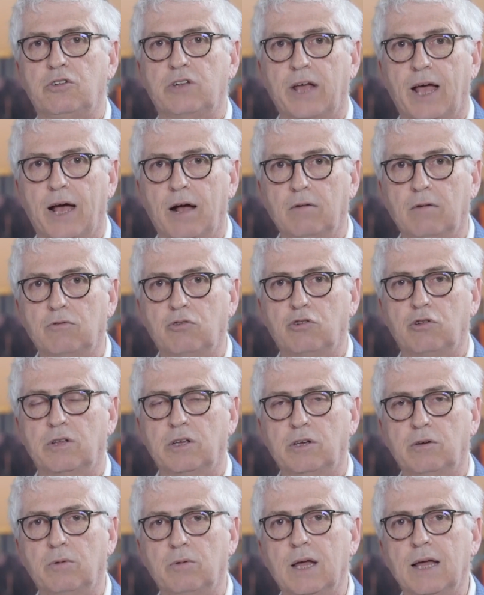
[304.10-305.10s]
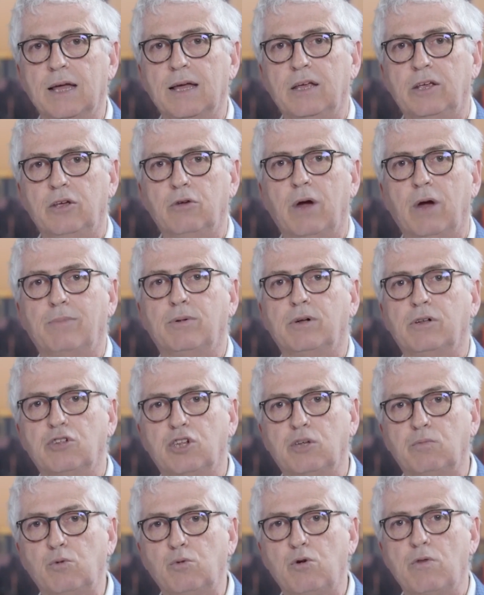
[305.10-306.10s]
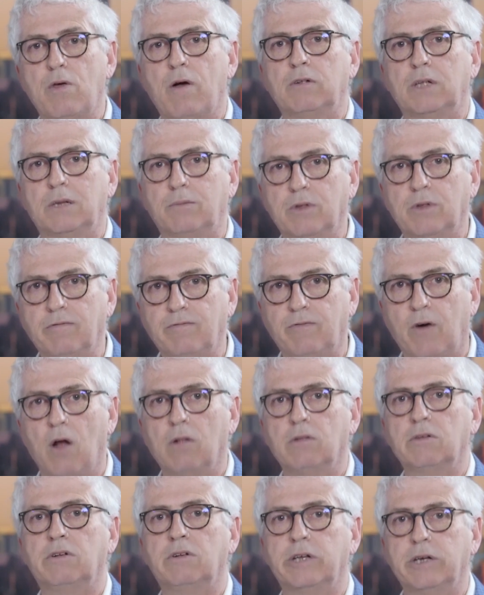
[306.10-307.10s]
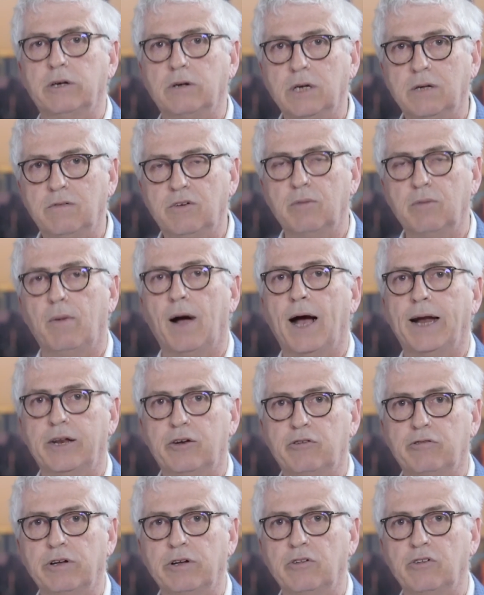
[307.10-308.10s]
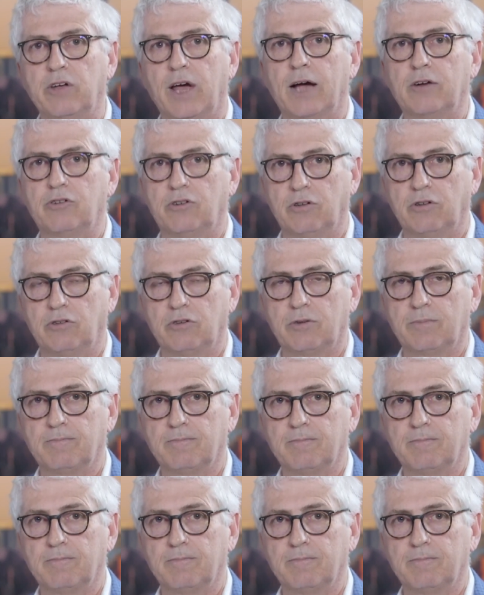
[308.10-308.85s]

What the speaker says: down so that you're able to smooth out some of the volatility of your mining transactions?